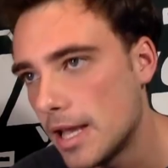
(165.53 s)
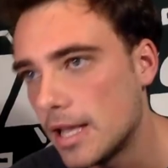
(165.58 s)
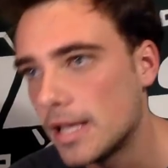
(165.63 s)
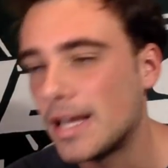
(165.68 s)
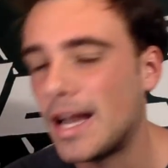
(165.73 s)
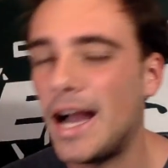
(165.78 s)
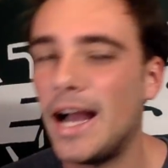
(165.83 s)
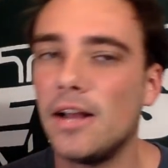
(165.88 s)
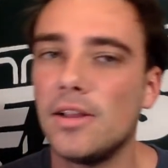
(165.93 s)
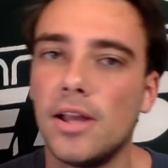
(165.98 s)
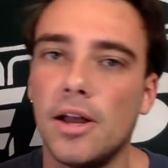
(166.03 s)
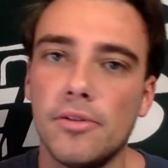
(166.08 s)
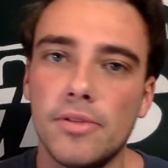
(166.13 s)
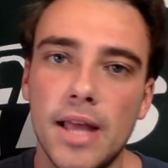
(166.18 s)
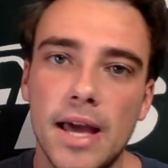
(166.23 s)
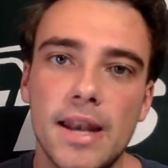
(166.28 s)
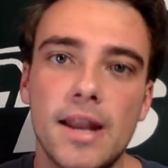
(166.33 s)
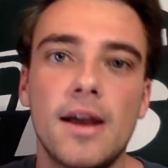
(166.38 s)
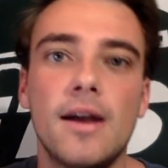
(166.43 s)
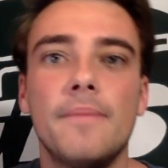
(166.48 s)
Kyle
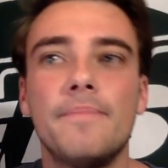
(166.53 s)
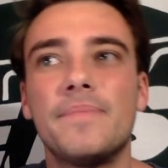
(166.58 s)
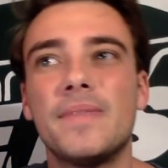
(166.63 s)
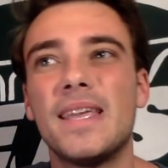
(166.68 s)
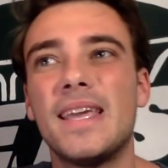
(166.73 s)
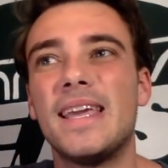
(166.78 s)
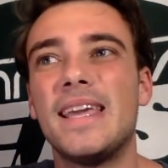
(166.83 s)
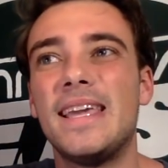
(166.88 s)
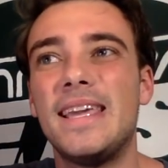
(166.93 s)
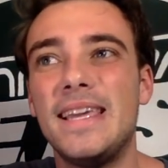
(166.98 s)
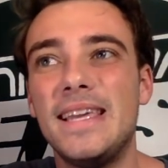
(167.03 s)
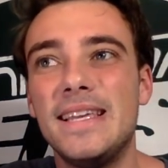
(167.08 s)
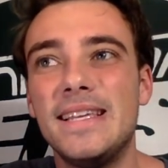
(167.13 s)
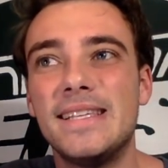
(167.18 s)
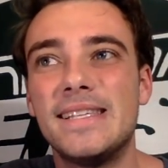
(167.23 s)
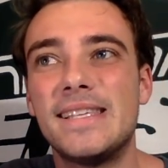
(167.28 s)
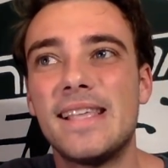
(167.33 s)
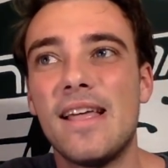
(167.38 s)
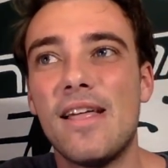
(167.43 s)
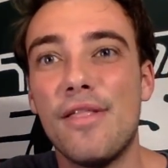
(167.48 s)
Lauletta,
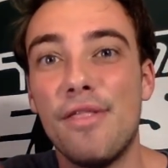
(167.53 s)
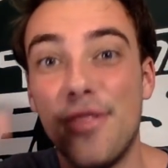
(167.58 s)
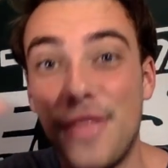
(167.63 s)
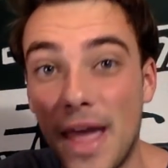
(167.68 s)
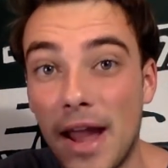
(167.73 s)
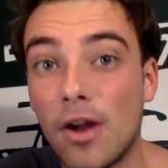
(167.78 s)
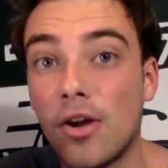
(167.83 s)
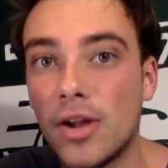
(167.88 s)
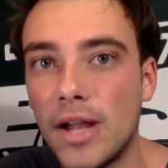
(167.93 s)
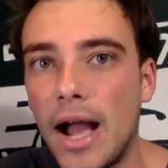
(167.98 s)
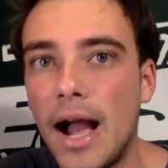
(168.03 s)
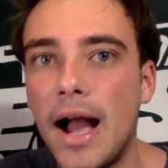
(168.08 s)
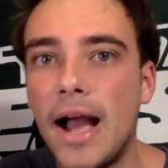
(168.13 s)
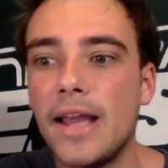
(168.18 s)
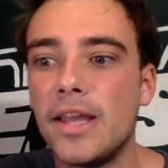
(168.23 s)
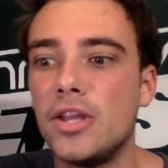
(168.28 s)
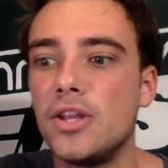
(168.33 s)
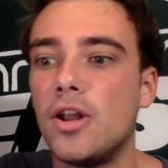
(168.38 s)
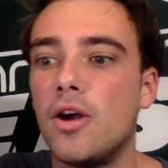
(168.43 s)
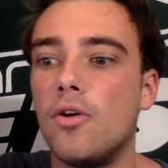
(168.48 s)
he's their guy,
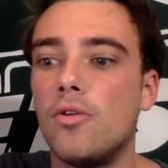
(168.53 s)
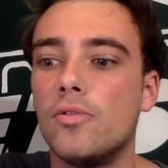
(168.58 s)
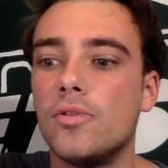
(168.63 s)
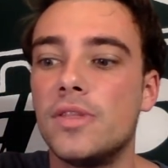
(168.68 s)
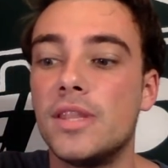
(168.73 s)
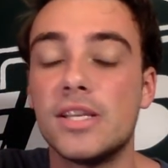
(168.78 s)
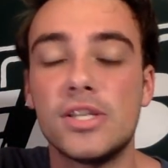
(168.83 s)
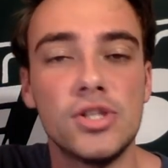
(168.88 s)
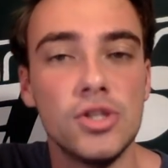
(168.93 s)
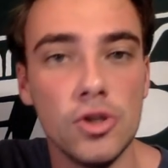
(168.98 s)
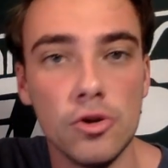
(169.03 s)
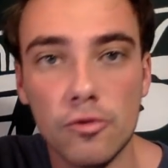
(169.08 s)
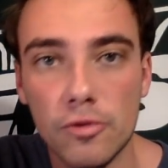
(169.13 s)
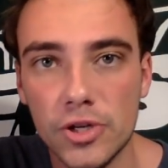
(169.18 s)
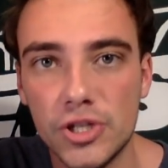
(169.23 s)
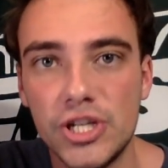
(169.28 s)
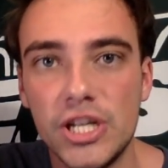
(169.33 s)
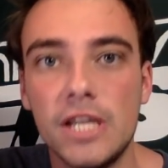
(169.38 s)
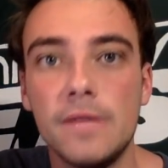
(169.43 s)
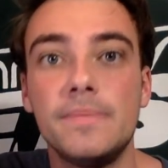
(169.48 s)
you know, this new
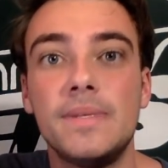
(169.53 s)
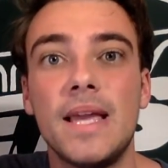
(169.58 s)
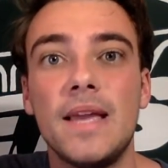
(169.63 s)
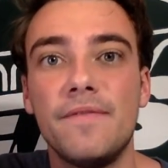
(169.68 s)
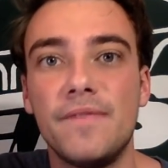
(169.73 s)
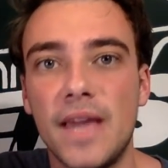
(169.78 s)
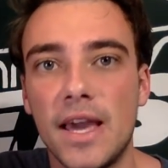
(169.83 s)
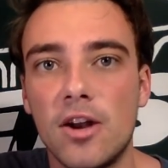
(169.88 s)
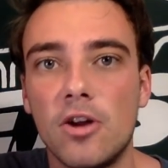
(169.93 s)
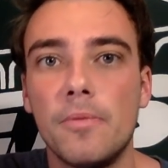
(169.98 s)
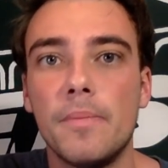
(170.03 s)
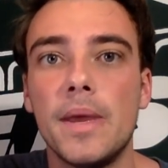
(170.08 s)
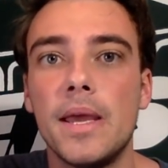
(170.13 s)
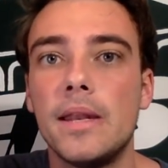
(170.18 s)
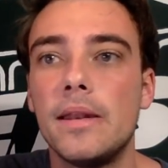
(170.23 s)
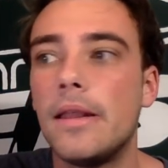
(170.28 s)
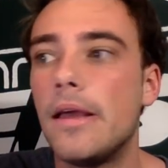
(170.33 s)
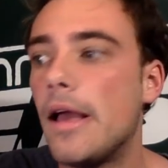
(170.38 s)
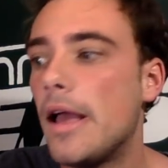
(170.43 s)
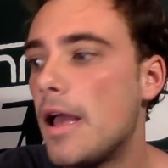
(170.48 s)
regime, Dave
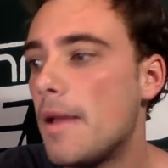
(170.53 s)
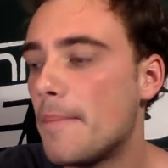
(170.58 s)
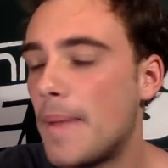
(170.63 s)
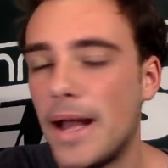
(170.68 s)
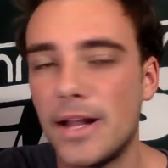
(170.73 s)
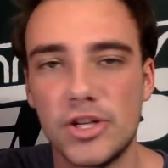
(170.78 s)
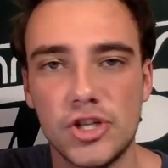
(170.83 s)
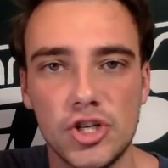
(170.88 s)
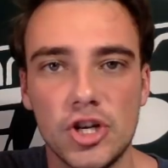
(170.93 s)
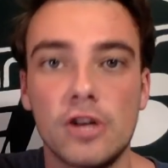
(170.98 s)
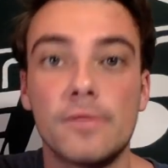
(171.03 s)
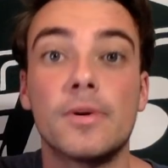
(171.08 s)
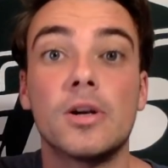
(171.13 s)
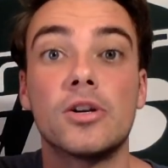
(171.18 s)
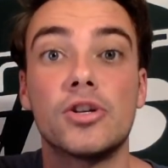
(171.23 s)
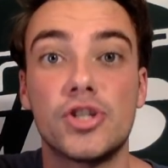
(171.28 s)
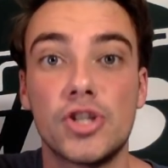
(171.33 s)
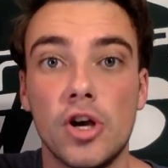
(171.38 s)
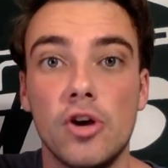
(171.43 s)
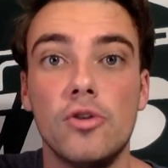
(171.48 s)
Gettleman, Pat
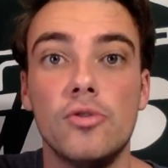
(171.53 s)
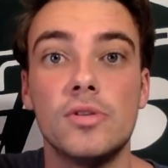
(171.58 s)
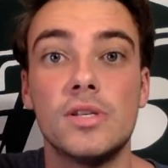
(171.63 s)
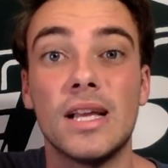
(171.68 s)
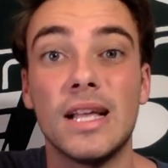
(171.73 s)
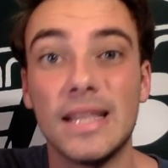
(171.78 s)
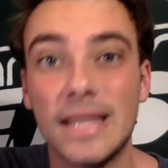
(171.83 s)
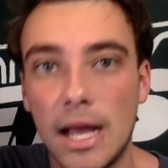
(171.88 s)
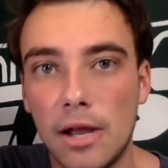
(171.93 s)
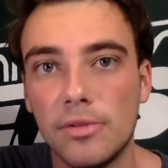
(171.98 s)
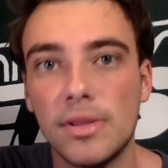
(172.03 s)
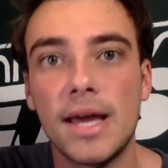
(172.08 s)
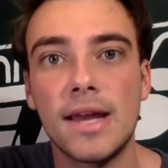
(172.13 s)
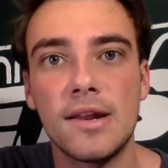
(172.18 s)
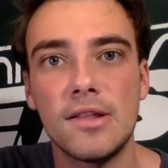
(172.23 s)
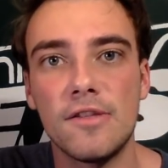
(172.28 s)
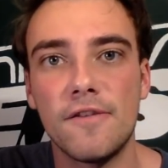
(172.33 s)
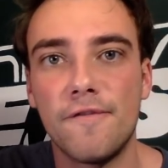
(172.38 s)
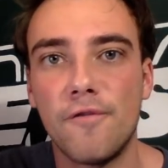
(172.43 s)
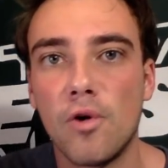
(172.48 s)
Shurmur chose Lauletta
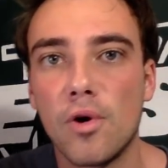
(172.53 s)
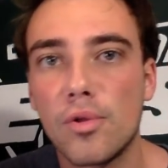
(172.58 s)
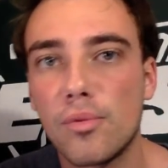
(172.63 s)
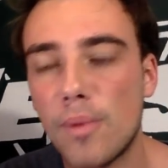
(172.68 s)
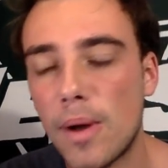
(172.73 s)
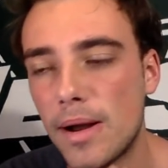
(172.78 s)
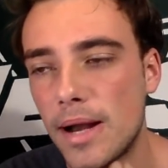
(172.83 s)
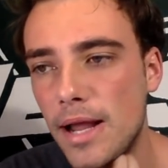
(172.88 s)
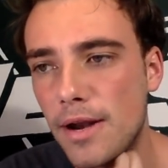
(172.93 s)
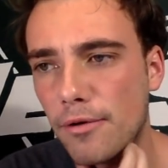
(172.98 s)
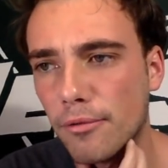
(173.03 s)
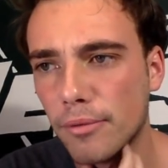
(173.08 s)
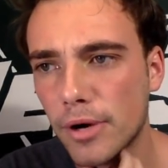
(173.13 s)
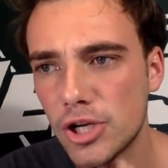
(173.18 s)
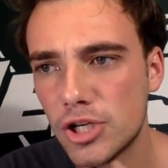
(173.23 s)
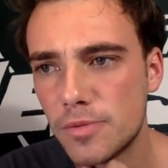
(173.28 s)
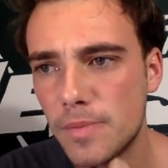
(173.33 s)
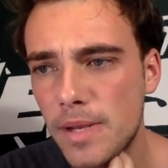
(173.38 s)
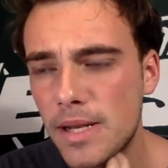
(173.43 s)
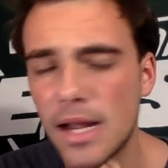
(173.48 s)
in the fourth round out of
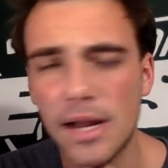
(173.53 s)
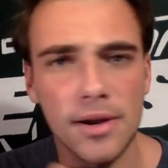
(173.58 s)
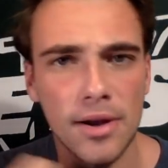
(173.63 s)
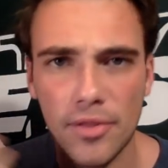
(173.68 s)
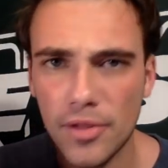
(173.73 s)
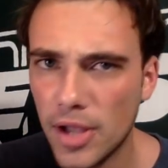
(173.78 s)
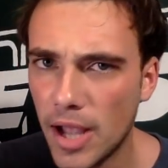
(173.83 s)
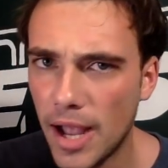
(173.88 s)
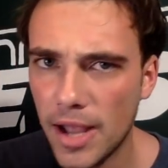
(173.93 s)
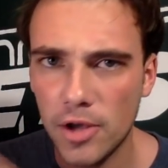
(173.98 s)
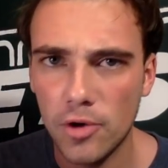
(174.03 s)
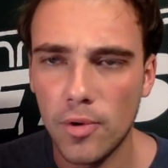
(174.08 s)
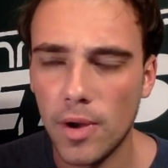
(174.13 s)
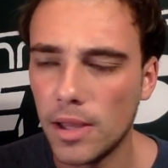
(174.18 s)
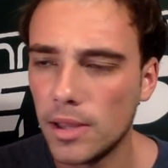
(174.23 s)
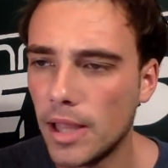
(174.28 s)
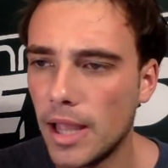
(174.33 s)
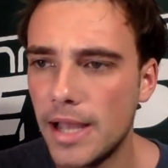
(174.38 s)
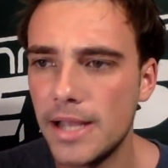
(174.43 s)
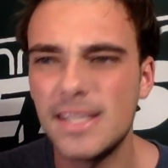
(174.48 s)
Richmond, another guy who I
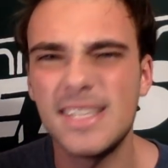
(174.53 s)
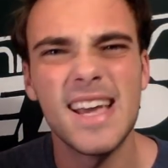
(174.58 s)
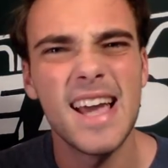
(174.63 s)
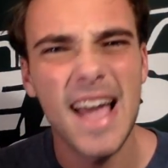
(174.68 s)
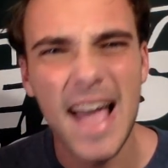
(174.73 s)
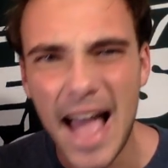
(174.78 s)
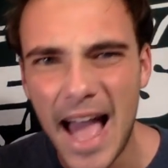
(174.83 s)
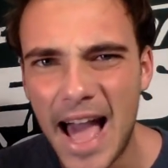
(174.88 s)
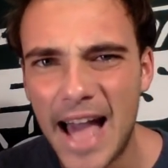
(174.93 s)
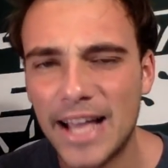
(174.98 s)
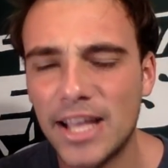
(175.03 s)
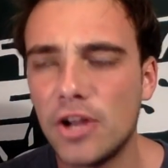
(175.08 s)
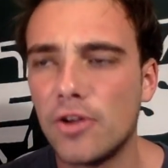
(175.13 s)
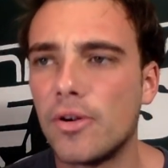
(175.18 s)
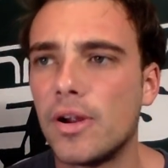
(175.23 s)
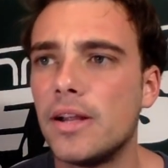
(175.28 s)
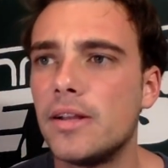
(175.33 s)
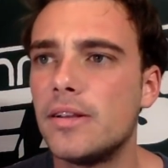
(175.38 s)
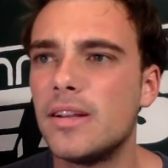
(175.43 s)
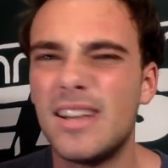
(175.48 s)
liked,
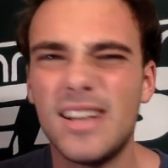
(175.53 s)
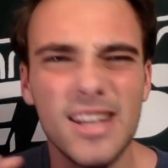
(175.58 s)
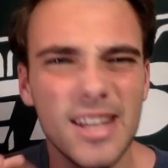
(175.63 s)
accurate,